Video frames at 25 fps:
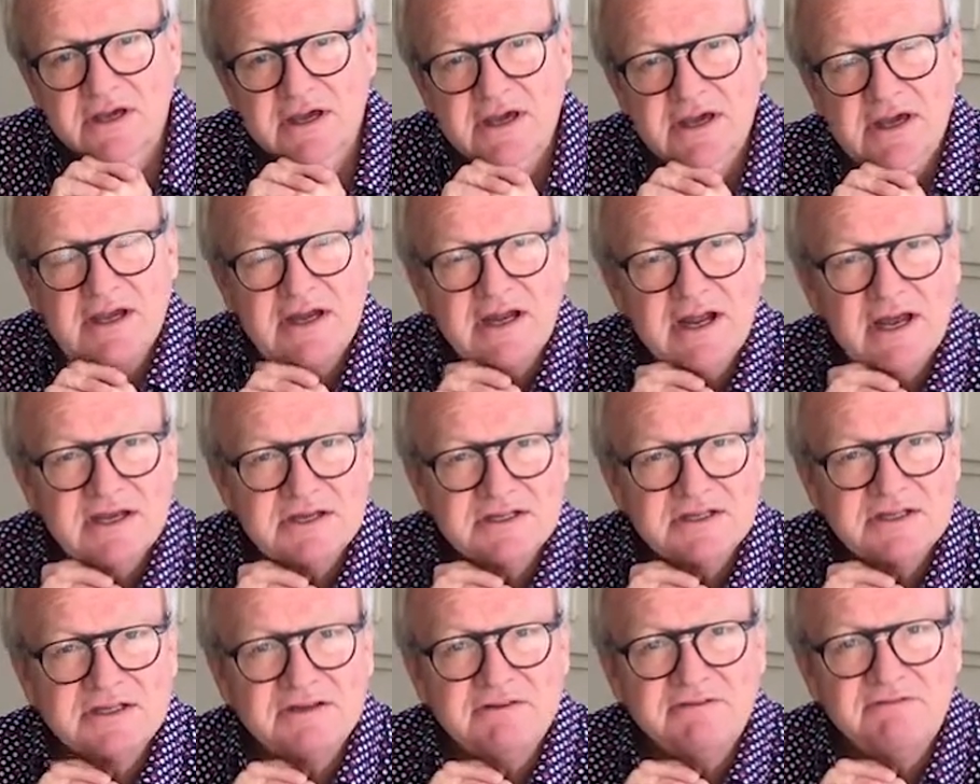It
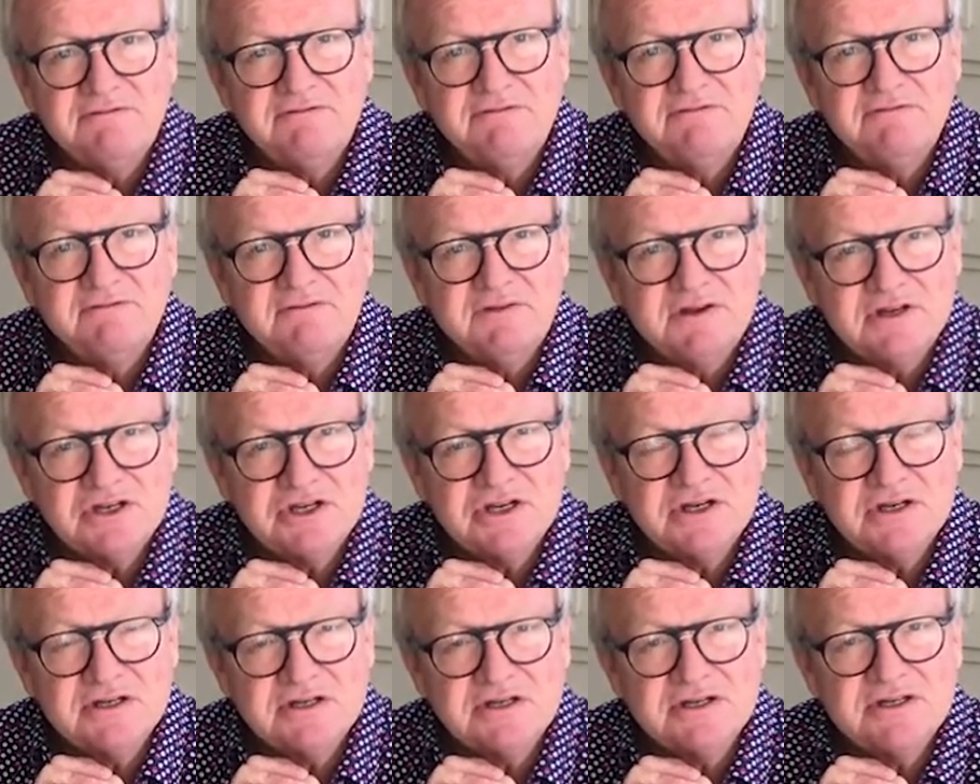has
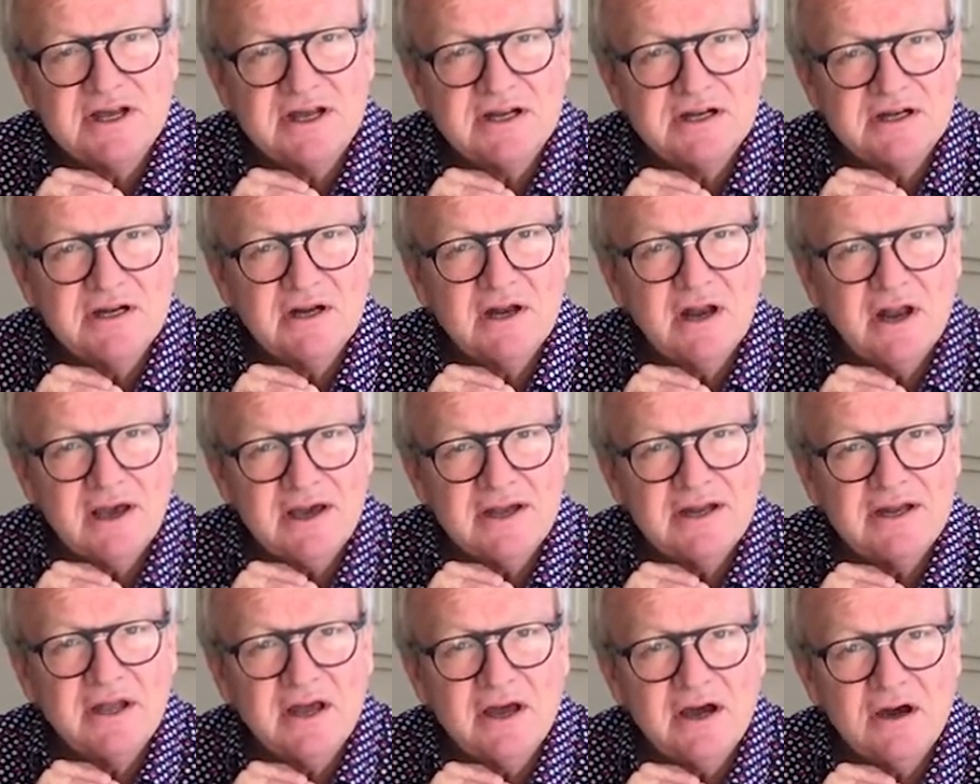sufficient
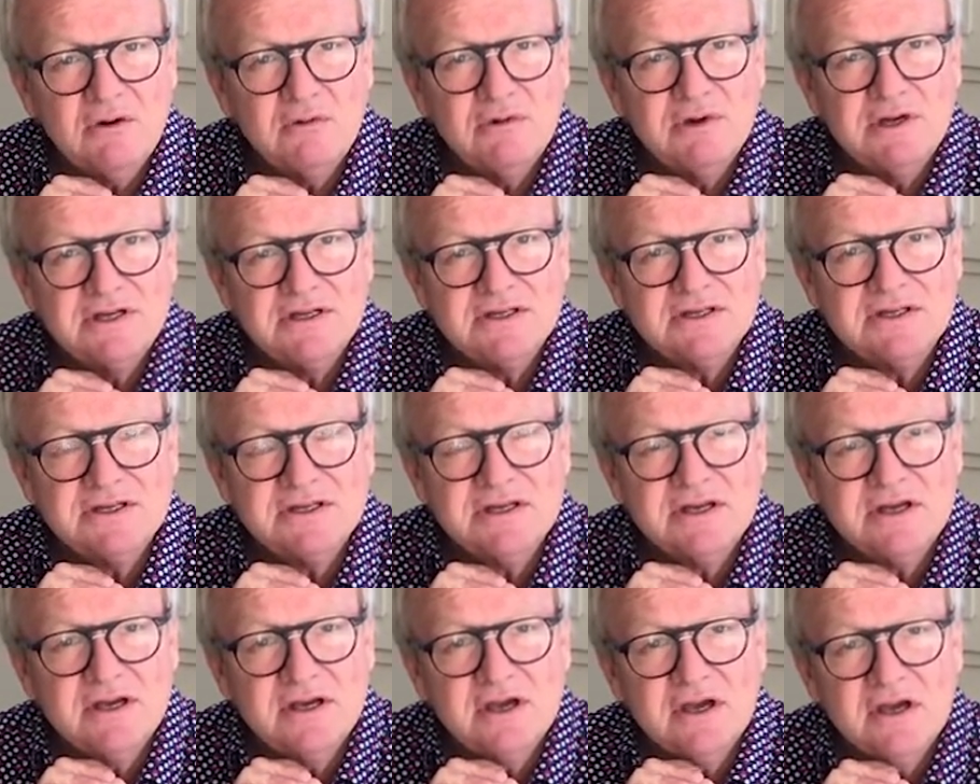sunlight
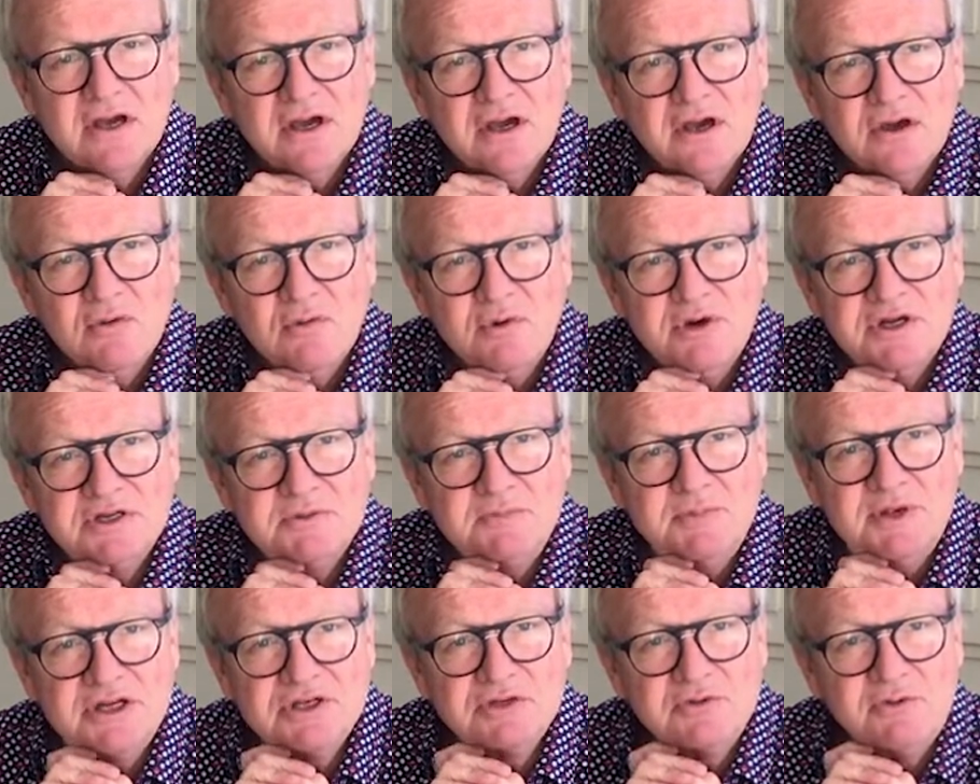hours, which
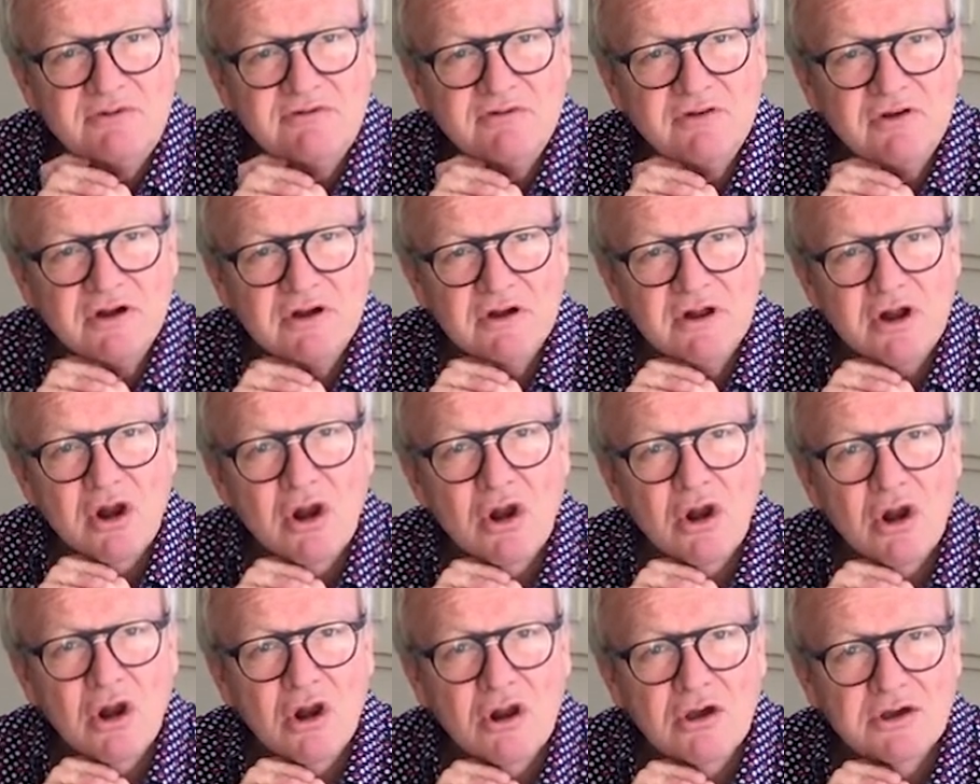means we've
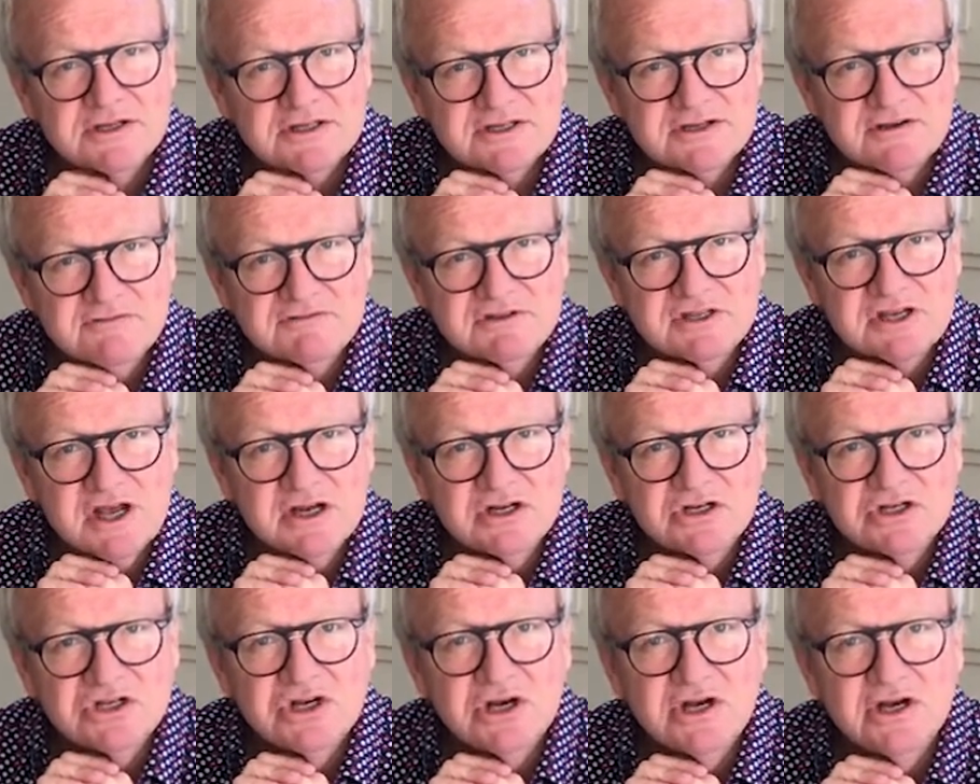got lots of
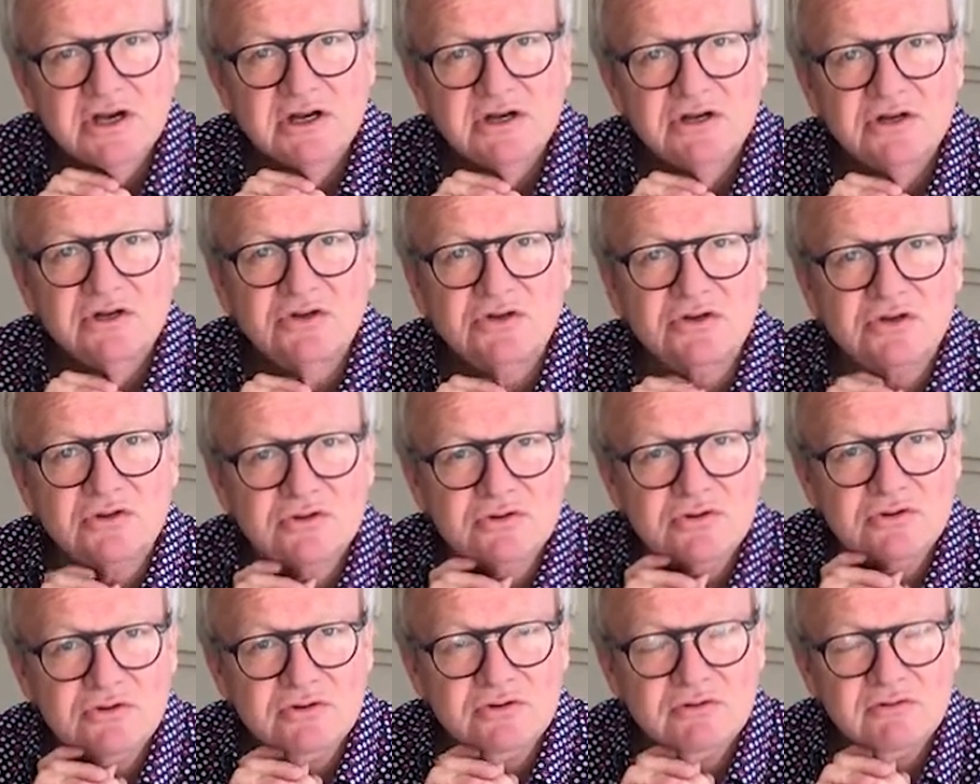sunshine
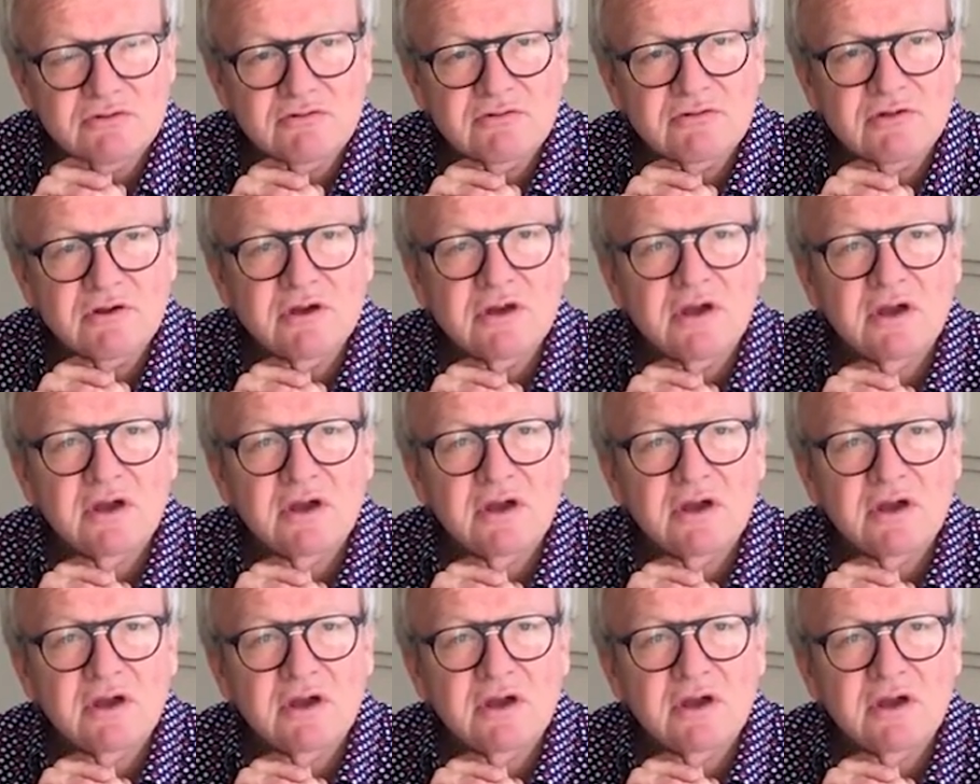to